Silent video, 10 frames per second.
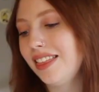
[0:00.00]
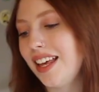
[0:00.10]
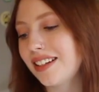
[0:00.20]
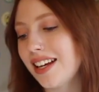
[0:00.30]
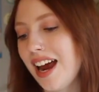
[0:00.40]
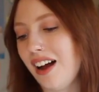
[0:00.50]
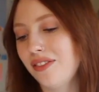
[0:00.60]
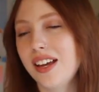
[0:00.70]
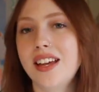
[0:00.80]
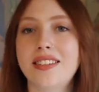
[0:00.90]
Next I
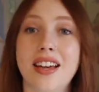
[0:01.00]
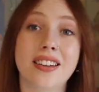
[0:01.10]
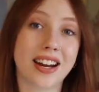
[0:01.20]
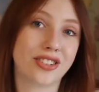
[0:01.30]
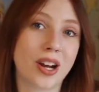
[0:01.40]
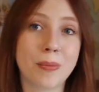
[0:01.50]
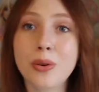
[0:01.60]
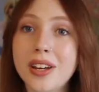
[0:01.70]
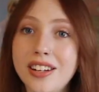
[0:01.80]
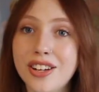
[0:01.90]
have is a nice
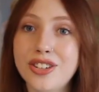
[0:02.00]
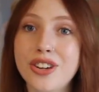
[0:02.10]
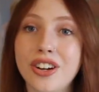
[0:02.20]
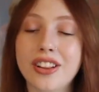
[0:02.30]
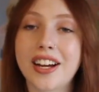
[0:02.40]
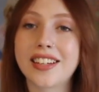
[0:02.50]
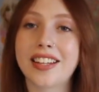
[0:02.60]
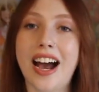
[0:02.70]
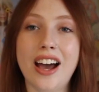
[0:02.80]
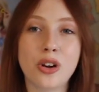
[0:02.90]
shampoo and conditioner. Like I
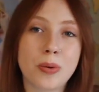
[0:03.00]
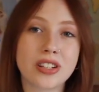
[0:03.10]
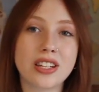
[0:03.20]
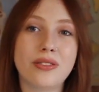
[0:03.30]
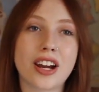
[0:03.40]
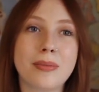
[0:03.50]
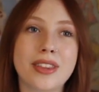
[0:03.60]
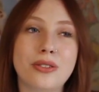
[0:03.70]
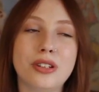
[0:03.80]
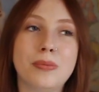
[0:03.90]
said, I don't personally
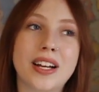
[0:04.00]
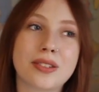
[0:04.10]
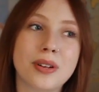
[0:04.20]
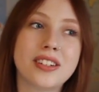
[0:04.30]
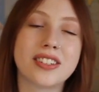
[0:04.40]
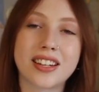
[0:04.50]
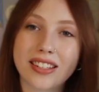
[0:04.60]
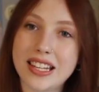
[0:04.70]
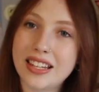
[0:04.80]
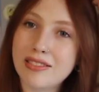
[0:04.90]
recommend the Olaplex one just
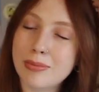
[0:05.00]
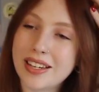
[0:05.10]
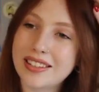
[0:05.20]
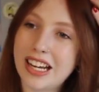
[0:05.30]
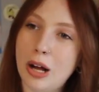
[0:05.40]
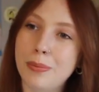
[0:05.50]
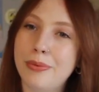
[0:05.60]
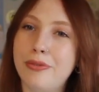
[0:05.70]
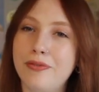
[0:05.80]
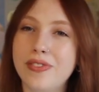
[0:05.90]
because it leaves my scalp
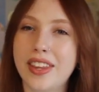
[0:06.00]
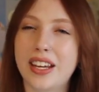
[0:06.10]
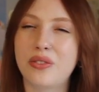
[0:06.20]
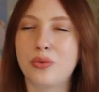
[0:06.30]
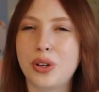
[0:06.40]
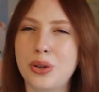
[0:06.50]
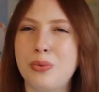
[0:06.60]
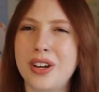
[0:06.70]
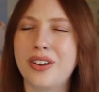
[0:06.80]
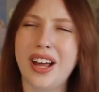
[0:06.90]
like really
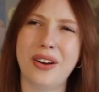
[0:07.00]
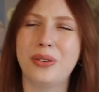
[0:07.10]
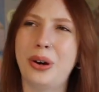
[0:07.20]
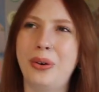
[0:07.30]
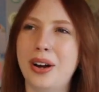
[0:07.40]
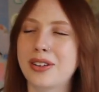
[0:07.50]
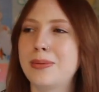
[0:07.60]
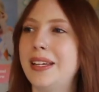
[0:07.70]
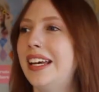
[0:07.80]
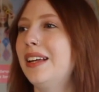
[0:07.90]
weird. I don't know how to
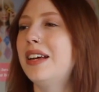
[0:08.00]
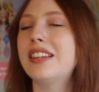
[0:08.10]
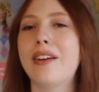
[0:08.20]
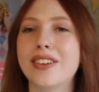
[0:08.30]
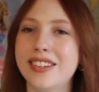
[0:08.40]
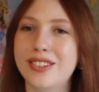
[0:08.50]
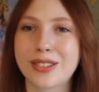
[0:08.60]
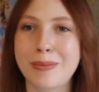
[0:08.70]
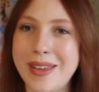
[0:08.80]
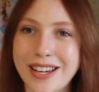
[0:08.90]
explain it. It's obviously
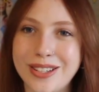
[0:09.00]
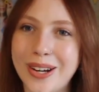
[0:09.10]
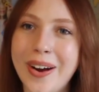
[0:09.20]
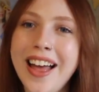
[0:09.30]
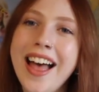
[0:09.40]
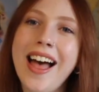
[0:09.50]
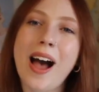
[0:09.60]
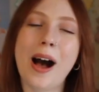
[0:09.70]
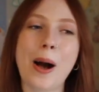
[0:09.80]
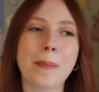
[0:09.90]
just a me issue,
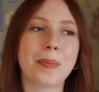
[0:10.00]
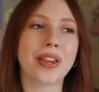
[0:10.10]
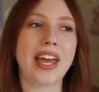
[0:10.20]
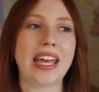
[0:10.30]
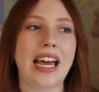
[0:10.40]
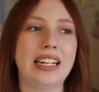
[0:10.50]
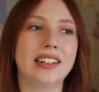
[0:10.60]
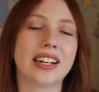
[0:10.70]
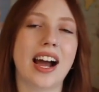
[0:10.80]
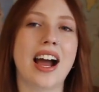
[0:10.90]
um, but like any
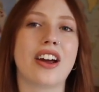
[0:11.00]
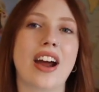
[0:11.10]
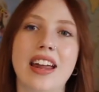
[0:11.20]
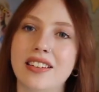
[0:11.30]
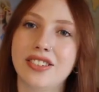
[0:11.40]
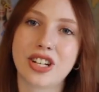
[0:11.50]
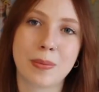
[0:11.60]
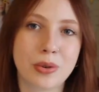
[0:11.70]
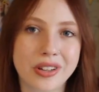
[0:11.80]
like higher end shampoo